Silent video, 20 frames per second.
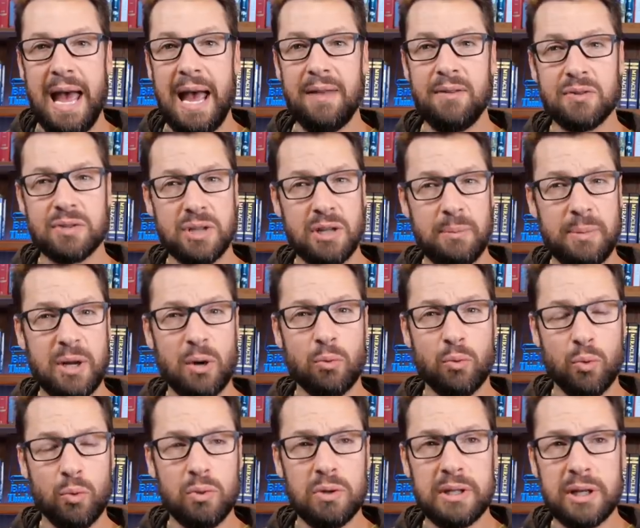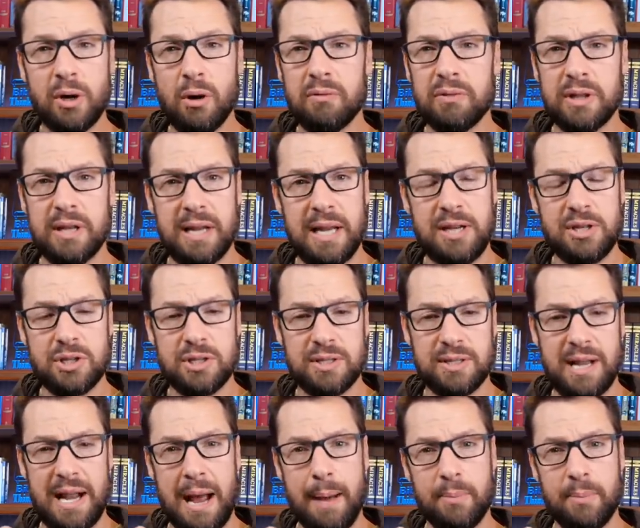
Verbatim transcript: And there's going to be a ruling over the nations that